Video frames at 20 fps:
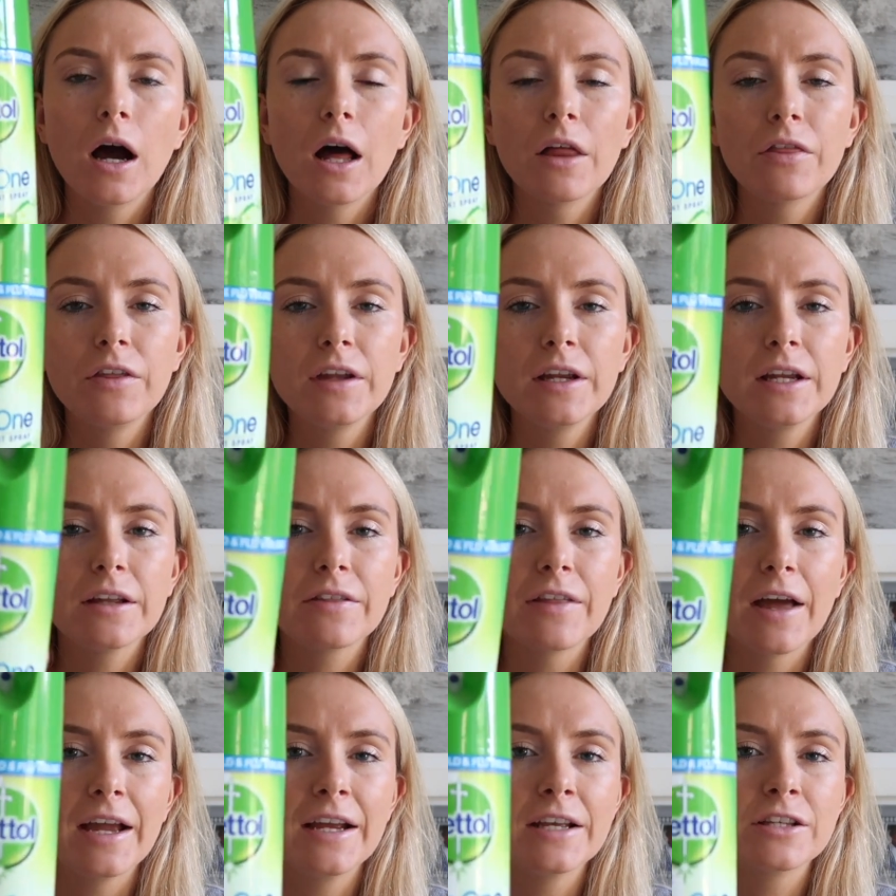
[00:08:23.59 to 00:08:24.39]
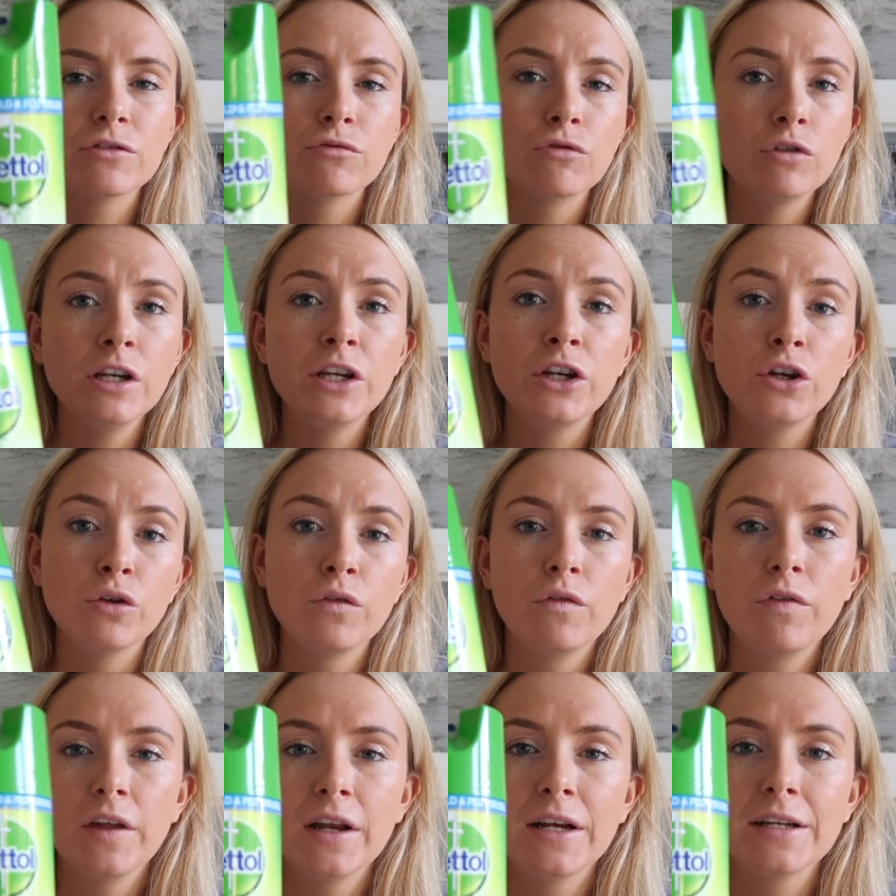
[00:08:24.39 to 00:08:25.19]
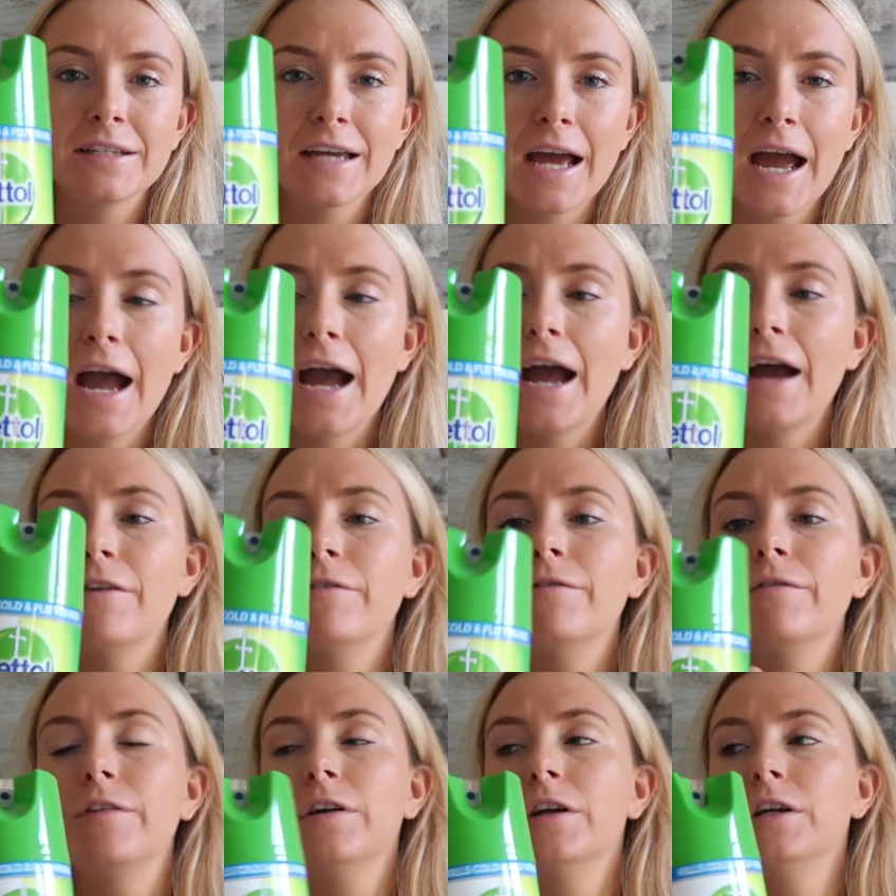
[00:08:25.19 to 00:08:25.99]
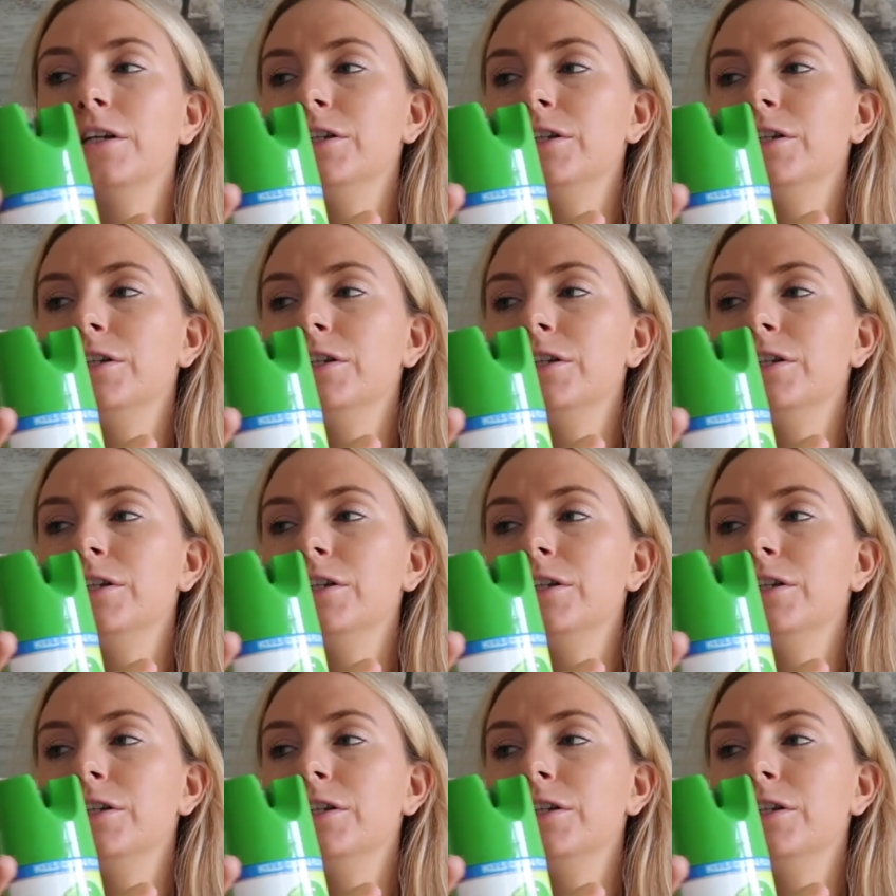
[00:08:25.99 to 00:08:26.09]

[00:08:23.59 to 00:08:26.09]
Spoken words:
I think that it's a really good thing to have